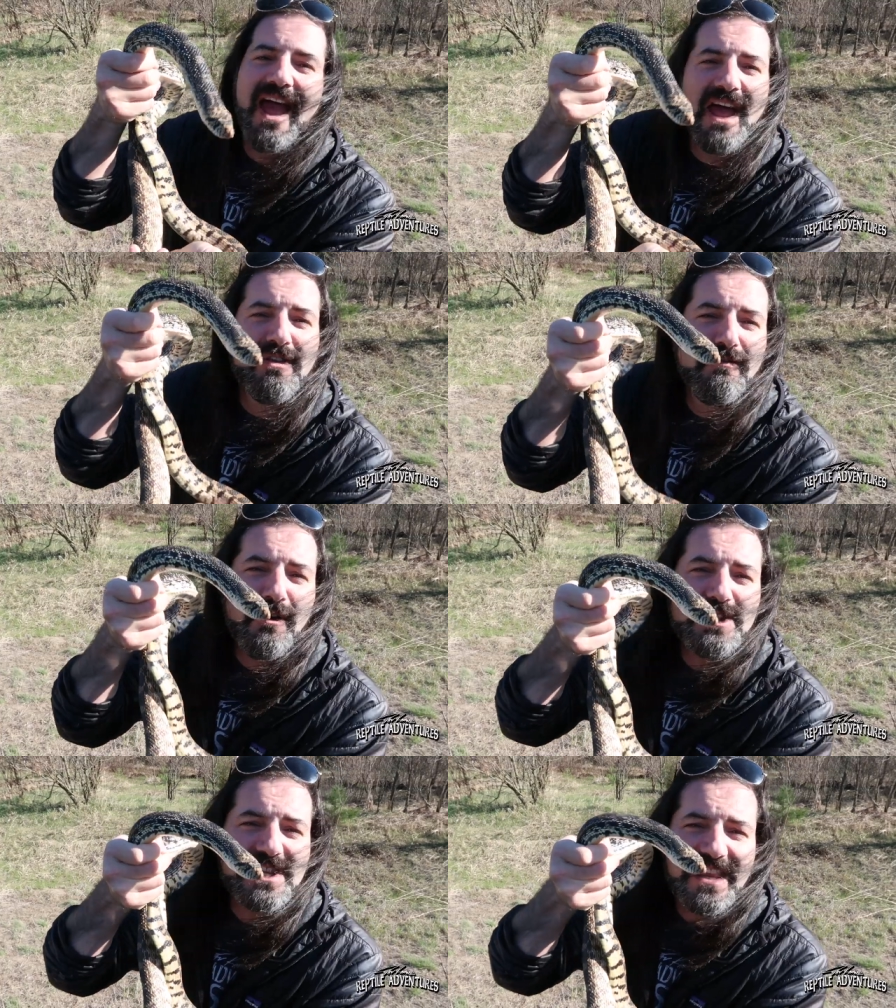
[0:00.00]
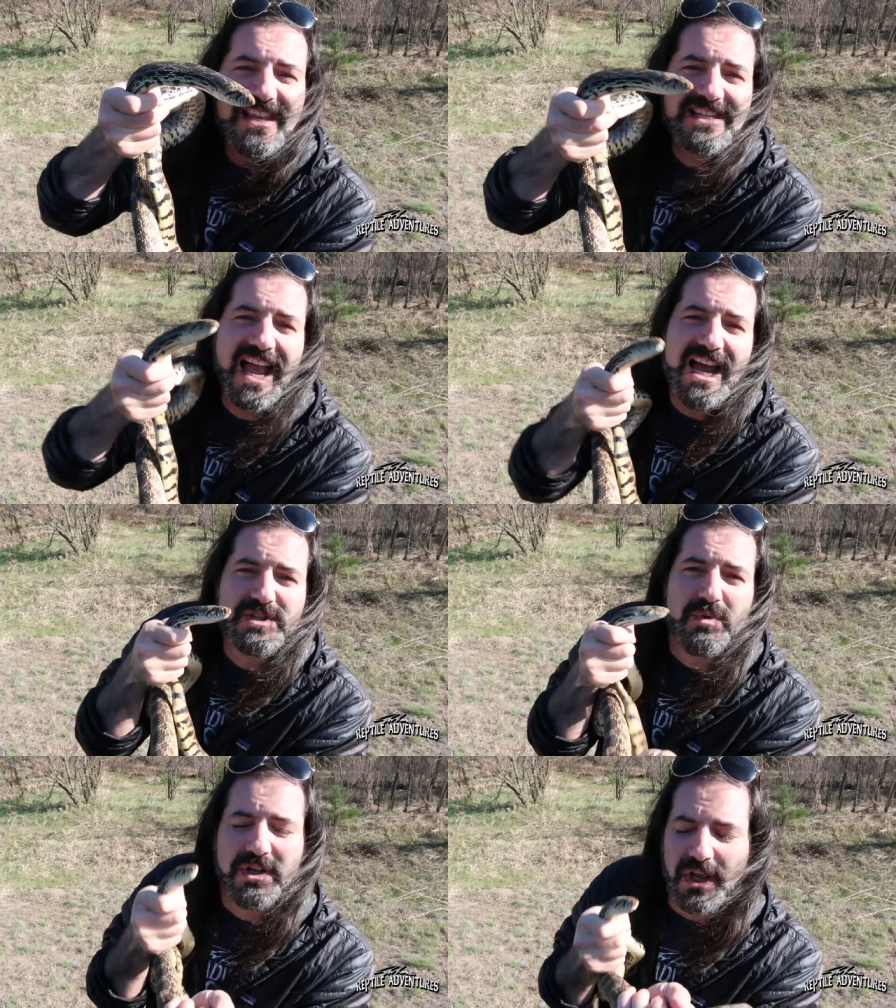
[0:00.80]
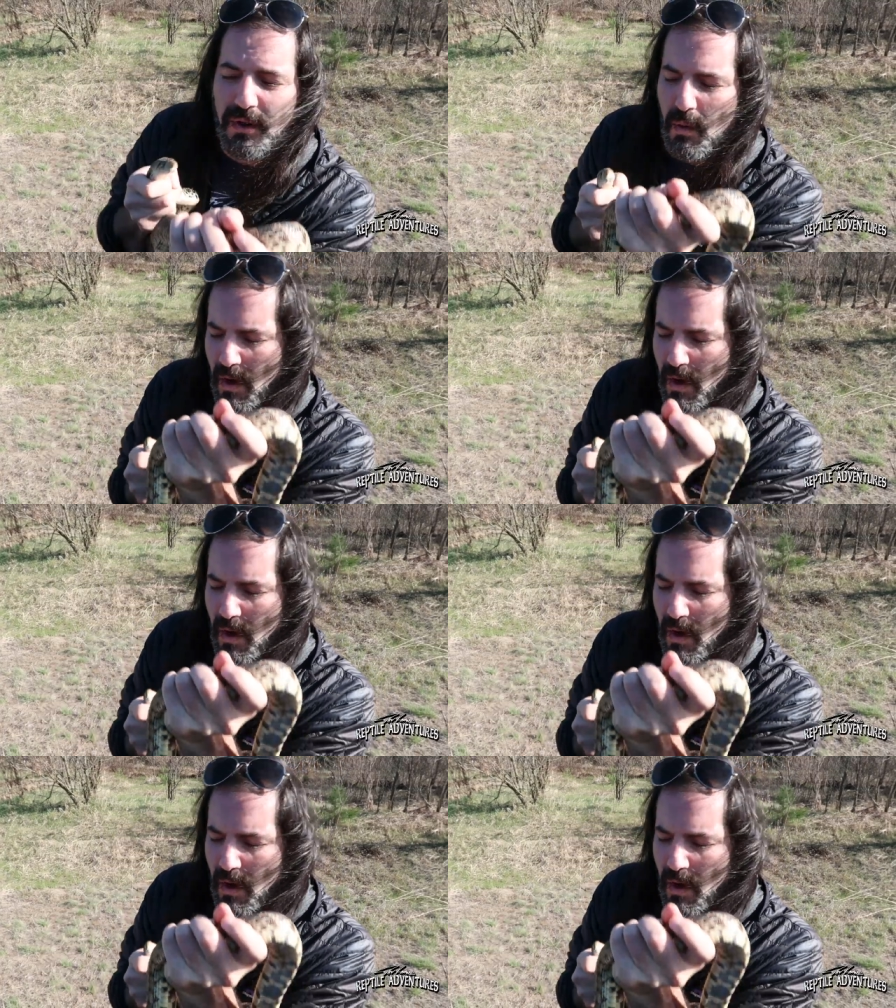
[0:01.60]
And the first thing these guys will do,